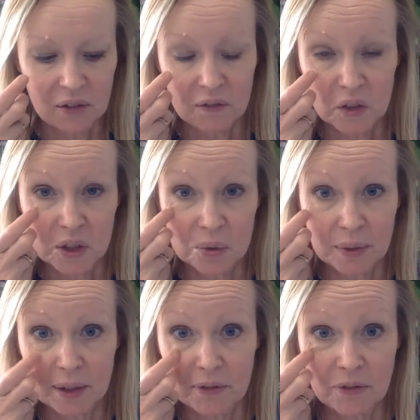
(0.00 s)
First,
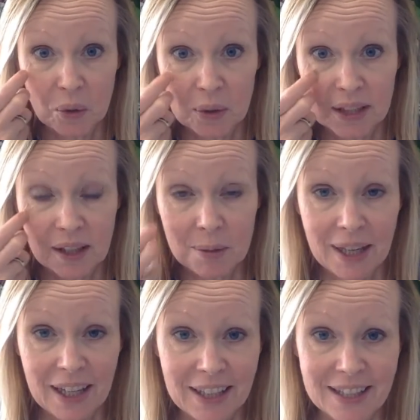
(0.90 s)
we focus on the
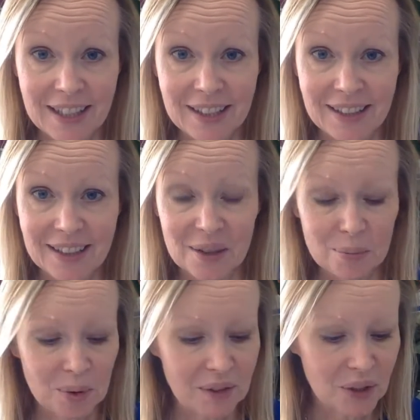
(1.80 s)
main idea in the
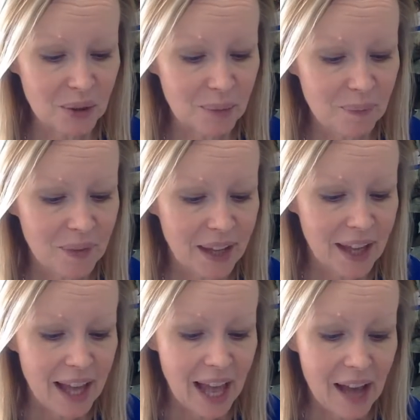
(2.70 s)
preview.
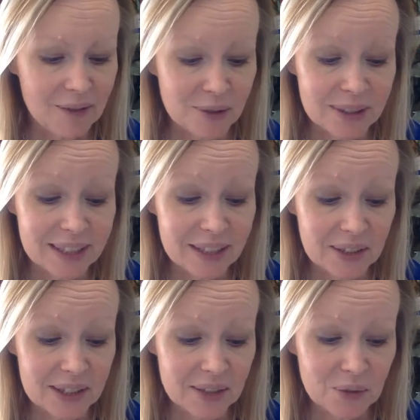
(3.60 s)
After a
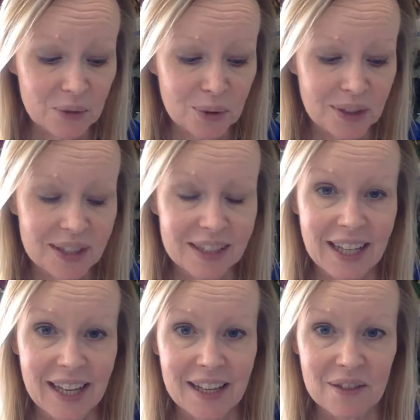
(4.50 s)
series of rulers
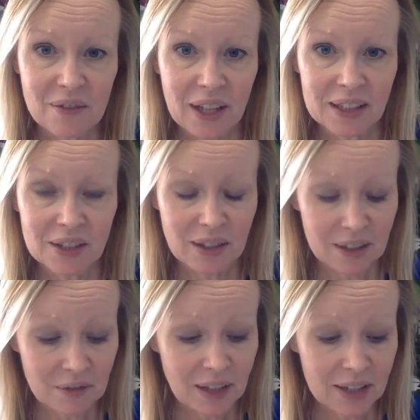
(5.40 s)
and
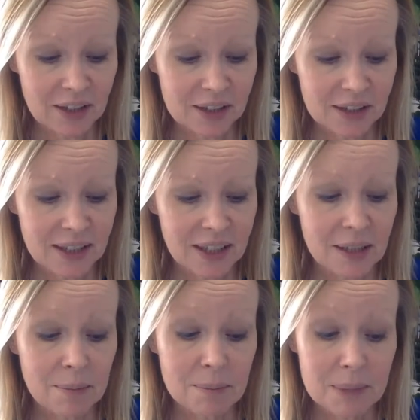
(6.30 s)
invaders,
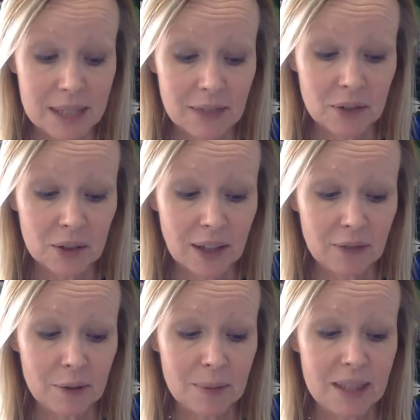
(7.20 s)
medieval
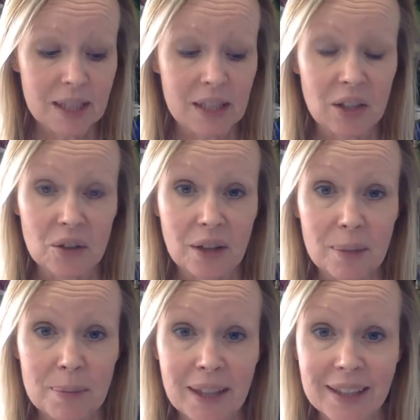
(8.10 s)
government in
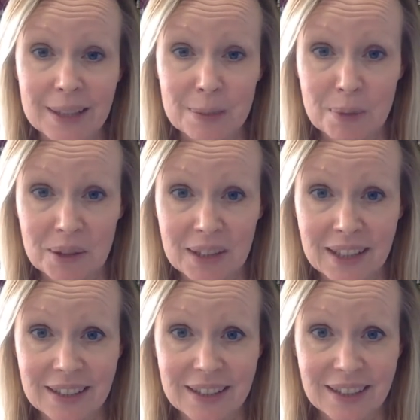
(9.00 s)
Europe
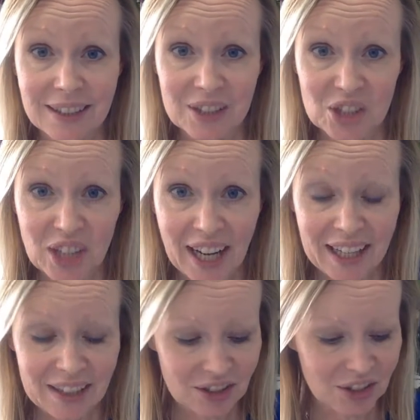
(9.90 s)
experienced a
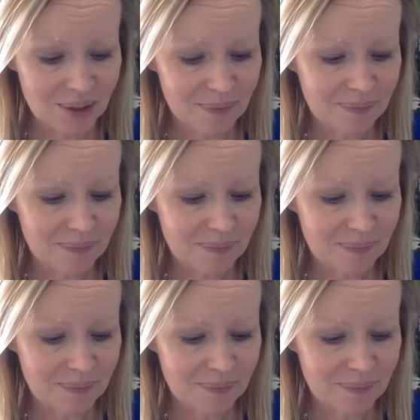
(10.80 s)
change.